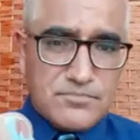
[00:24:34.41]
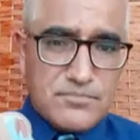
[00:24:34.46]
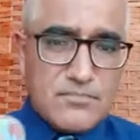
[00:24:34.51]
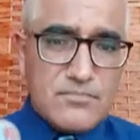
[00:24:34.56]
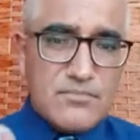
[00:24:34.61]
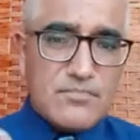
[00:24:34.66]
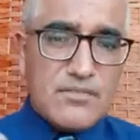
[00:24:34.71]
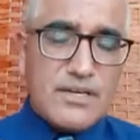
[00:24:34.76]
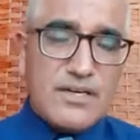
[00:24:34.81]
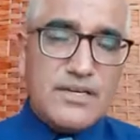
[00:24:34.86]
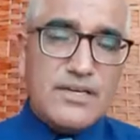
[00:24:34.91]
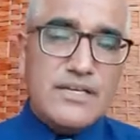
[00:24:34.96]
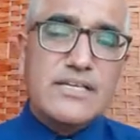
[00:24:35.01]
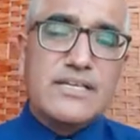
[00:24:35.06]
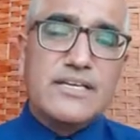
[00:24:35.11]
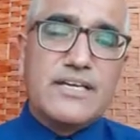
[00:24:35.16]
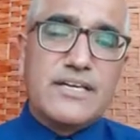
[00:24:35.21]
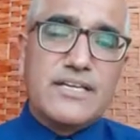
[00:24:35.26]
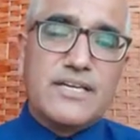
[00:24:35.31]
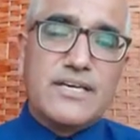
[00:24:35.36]
a heel
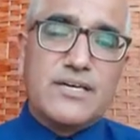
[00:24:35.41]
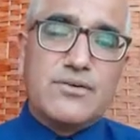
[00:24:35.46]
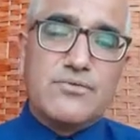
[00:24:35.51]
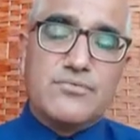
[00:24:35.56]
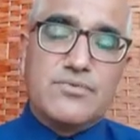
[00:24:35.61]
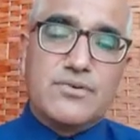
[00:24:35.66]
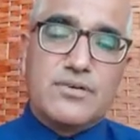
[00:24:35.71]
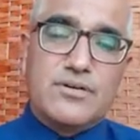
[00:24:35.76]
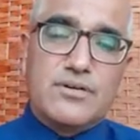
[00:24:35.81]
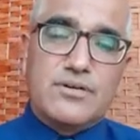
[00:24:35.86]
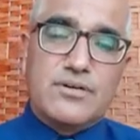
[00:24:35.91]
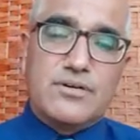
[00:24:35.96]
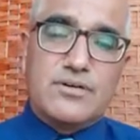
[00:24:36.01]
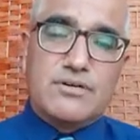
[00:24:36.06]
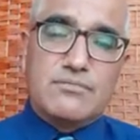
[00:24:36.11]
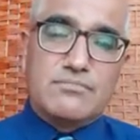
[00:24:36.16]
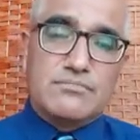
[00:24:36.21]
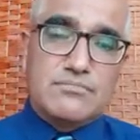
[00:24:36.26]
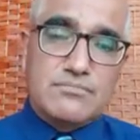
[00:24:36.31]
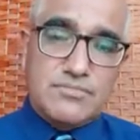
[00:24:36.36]
can have
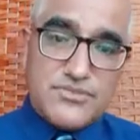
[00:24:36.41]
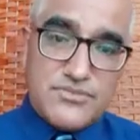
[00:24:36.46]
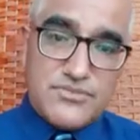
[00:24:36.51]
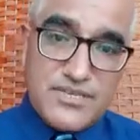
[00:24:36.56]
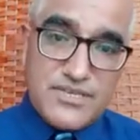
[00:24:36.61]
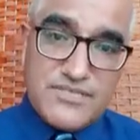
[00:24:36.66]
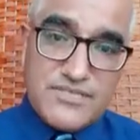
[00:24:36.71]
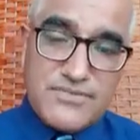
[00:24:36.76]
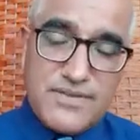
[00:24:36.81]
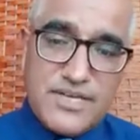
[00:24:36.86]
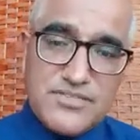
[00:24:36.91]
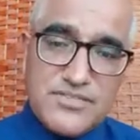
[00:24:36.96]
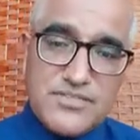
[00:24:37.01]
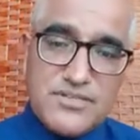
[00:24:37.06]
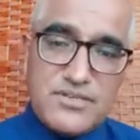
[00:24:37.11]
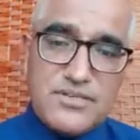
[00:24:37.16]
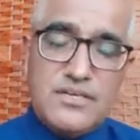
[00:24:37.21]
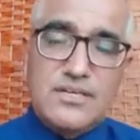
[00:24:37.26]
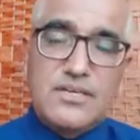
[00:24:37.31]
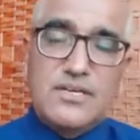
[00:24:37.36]
stress fracture.
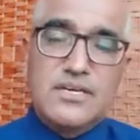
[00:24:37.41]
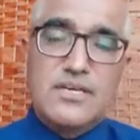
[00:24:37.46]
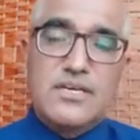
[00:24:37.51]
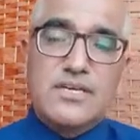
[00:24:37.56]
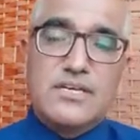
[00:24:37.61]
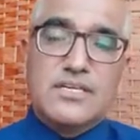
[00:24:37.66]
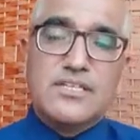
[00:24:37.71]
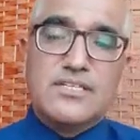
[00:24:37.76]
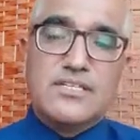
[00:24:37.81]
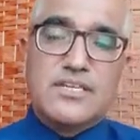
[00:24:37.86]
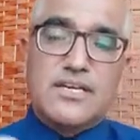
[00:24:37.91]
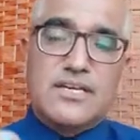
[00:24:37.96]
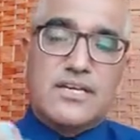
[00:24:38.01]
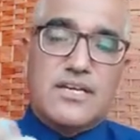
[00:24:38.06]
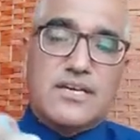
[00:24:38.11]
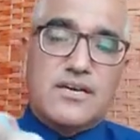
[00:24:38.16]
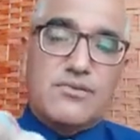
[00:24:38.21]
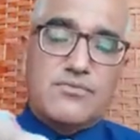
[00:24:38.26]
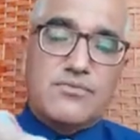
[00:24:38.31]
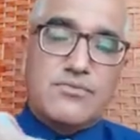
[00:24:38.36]
Heel can
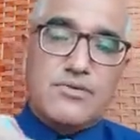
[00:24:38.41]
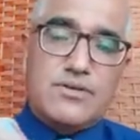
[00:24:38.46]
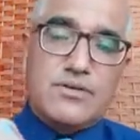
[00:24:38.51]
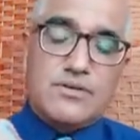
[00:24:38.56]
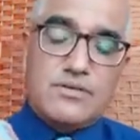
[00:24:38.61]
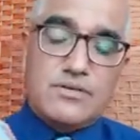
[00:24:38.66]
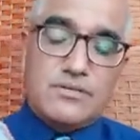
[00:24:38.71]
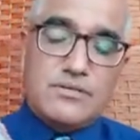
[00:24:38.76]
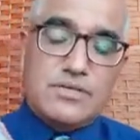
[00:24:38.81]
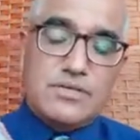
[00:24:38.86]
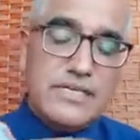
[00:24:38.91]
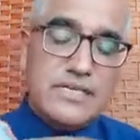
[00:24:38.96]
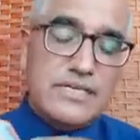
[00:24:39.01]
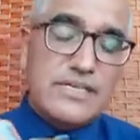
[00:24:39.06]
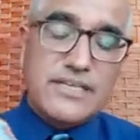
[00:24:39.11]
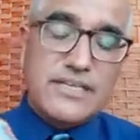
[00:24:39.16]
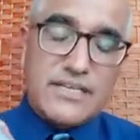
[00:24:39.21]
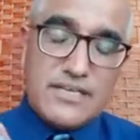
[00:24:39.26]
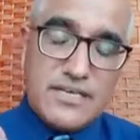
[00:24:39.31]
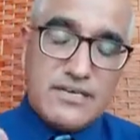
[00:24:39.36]
have
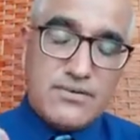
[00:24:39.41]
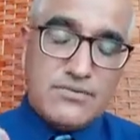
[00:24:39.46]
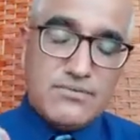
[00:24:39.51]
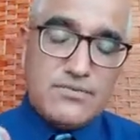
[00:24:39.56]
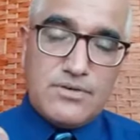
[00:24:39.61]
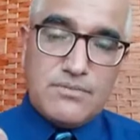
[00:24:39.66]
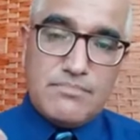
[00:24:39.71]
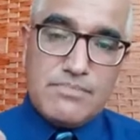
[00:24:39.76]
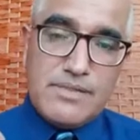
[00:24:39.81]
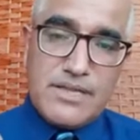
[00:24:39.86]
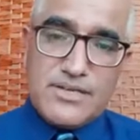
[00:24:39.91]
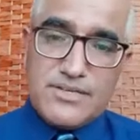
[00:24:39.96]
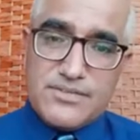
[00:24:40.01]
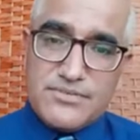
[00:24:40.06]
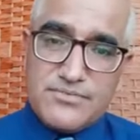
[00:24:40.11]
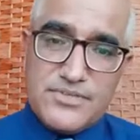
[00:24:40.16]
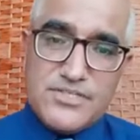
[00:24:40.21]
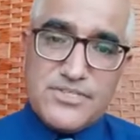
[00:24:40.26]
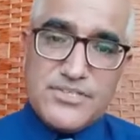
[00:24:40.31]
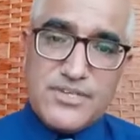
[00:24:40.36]
plantar
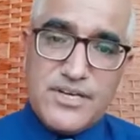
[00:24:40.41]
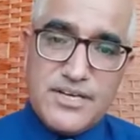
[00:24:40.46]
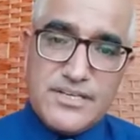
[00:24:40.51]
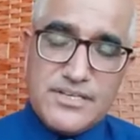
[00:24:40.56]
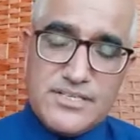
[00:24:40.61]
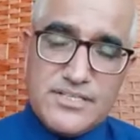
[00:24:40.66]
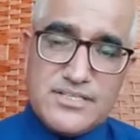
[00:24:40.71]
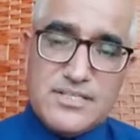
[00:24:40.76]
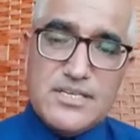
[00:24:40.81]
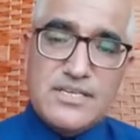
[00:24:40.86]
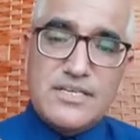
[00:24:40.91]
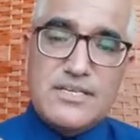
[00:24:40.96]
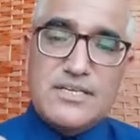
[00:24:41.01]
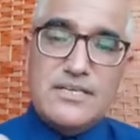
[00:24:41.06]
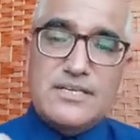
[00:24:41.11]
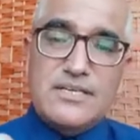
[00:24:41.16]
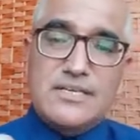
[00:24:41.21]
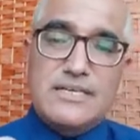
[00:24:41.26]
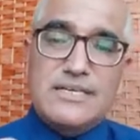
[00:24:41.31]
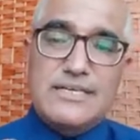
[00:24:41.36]
fasciitis.
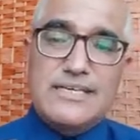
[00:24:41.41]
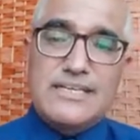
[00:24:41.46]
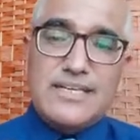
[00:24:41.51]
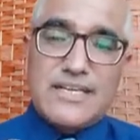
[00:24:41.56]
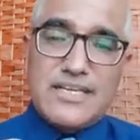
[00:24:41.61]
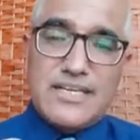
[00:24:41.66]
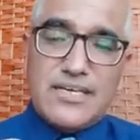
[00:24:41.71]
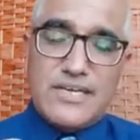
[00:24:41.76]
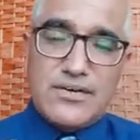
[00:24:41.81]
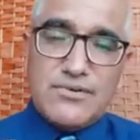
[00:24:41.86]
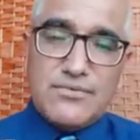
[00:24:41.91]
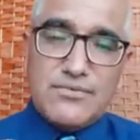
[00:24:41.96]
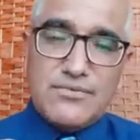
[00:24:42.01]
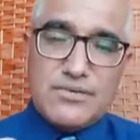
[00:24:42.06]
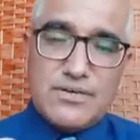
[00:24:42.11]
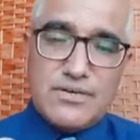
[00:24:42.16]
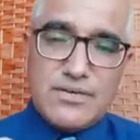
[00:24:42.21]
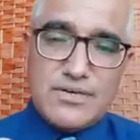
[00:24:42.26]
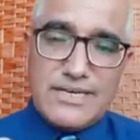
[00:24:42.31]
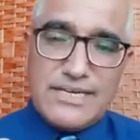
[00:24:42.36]
Heel can have
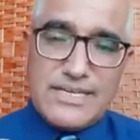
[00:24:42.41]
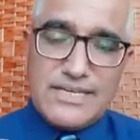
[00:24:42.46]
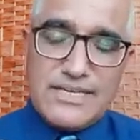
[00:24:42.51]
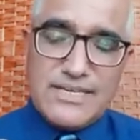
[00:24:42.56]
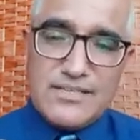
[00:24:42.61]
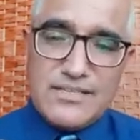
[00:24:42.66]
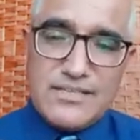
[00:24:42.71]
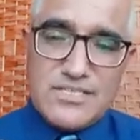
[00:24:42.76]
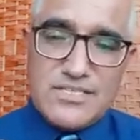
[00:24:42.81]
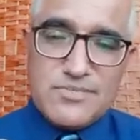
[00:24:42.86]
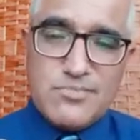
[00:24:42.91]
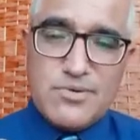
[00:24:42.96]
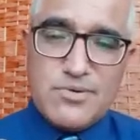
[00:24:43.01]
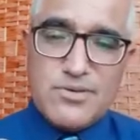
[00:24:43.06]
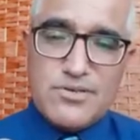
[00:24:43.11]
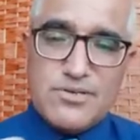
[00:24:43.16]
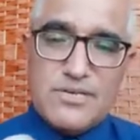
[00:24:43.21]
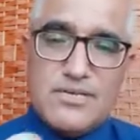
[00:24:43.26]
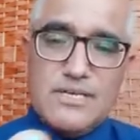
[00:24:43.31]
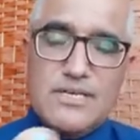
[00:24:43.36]
calcaneus
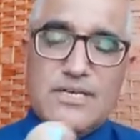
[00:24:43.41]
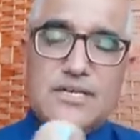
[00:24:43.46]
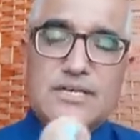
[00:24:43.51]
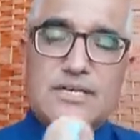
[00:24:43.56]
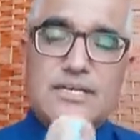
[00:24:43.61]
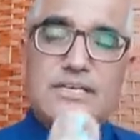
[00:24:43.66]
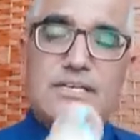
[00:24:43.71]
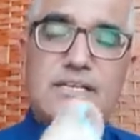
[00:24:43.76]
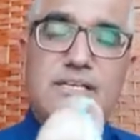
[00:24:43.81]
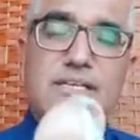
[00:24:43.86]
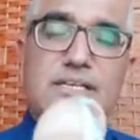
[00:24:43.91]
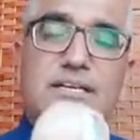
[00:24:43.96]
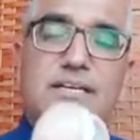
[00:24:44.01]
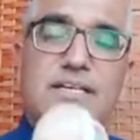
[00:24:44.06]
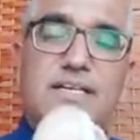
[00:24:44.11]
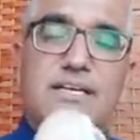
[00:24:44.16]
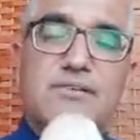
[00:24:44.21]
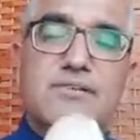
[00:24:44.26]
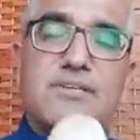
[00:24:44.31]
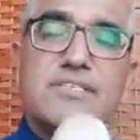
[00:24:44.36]
spur. Heel can
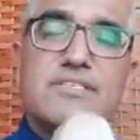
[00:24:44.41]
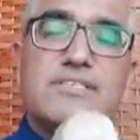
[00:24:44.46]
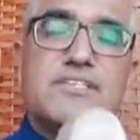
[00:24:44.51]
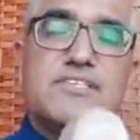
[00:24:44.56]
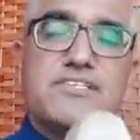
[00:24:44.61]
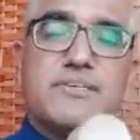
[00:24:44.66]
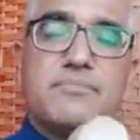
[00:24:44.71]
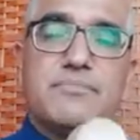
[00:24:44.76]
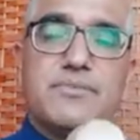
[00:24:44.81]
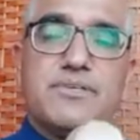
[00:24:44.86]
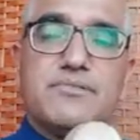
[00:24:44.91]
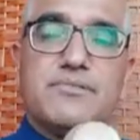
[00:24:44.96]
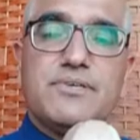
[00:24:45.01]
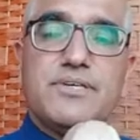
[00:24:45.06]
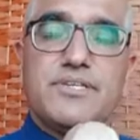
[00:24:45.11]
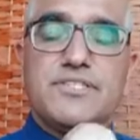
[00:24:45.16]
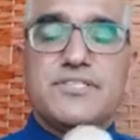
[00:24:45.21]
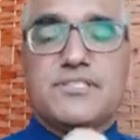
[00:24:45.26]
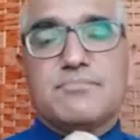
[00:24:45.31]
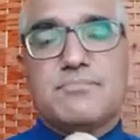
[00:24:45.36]
have easily some
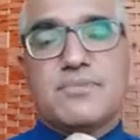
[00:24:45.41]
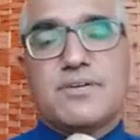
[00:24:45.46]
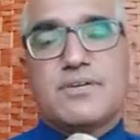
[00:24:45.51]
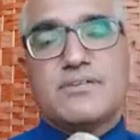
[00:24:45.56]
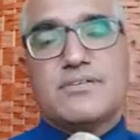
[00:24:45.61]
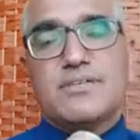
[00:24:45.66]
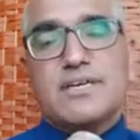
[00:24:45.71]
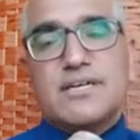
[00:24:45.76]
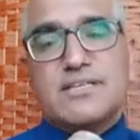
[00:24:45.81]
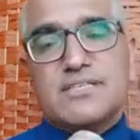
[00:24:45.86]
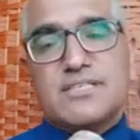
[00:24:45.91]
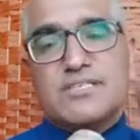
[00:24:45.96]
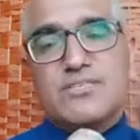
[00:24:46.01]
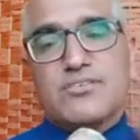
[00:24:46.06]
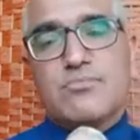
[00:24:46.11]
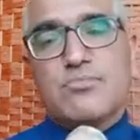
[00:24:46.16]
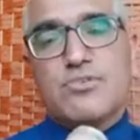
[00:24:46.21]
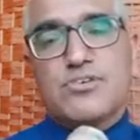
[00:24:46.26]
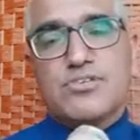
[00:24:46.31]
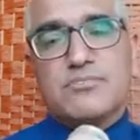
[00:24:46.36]
deviation because of the excessive
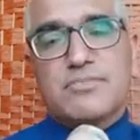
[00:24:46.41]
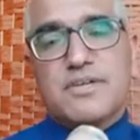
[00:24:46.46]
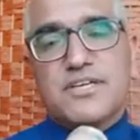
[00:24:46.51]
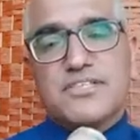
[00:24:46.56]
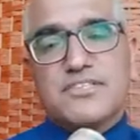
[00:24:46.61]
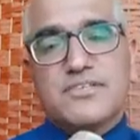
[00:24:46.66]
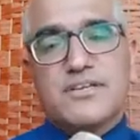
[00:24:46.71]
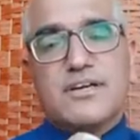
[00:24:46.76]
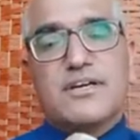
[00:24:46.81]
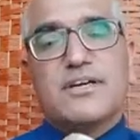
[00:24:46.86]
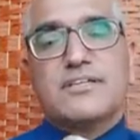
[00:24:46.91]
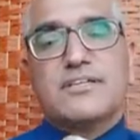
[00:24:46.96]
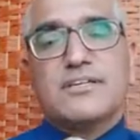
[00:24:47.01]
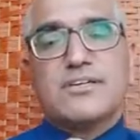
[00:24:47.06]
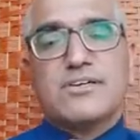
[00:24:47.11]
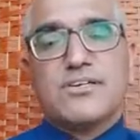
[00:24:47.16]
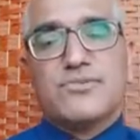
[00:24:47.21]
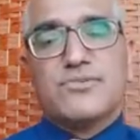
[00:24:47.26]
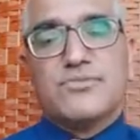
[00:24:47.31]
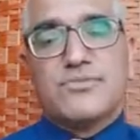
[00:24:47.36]
body pressure or the
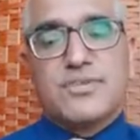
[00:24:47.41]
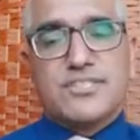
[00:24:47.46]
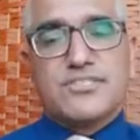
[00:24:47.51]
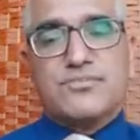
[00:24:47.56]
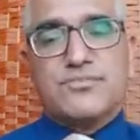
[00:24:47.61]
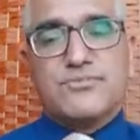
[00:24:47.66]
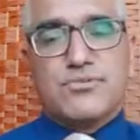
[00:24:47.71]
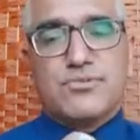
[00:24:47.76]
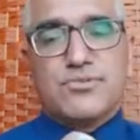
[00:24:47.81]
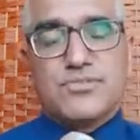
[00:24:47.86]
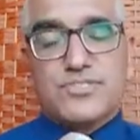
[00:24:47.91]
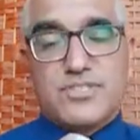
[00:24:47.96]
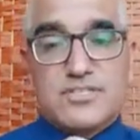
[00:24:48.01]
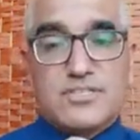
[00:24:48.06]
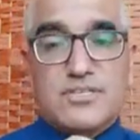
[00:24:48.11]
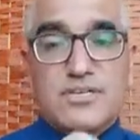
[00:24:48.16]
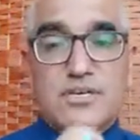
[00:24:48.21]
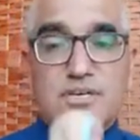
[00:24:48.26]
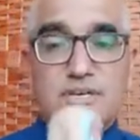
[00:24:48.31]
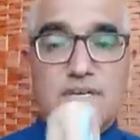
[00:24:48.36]
ground reaction forces.
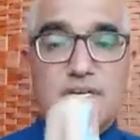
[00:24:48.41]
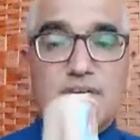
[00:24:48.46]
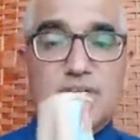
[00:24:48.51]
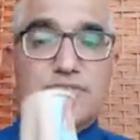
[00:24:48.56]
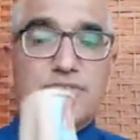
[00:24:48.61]
So the